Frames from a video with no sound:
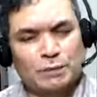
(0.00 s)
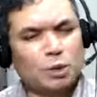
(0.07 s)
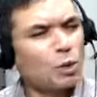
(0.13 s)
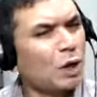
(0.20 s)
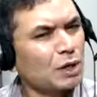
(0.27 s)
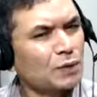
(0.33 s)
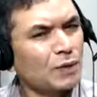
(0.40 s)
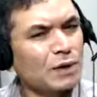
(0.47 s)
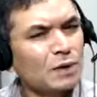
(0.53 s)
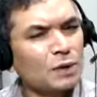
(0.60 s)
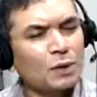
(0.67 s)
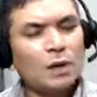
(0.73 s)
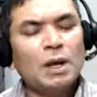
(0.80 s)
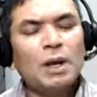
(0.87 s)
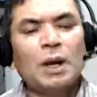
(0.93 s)
So what you will
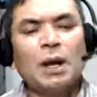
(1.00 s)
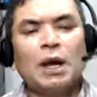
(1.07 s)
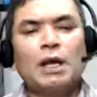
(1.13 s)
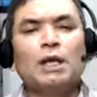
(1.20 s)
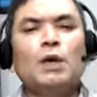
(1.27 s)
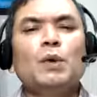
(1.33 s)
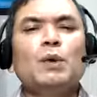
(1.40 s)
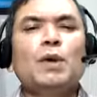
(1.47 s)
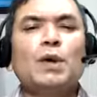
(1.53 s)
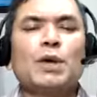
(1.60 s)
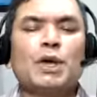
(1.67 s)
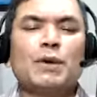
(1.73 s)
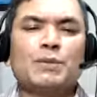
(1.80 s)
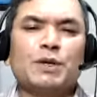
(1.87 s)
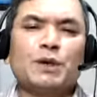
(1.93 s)
do, you
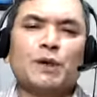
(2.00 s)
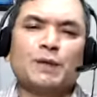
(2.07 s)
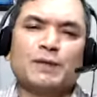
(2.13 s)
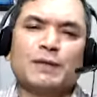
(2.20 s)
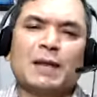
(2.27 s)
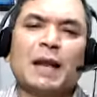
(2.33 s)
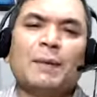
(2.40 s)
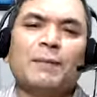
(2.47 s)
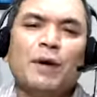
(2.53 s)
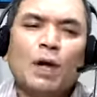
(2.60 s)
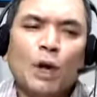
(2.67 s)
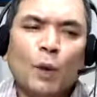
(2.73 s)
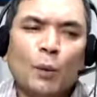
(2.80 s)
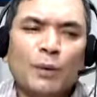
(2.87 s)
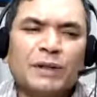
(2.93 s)
equip yourself
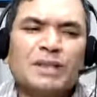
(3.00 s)
with the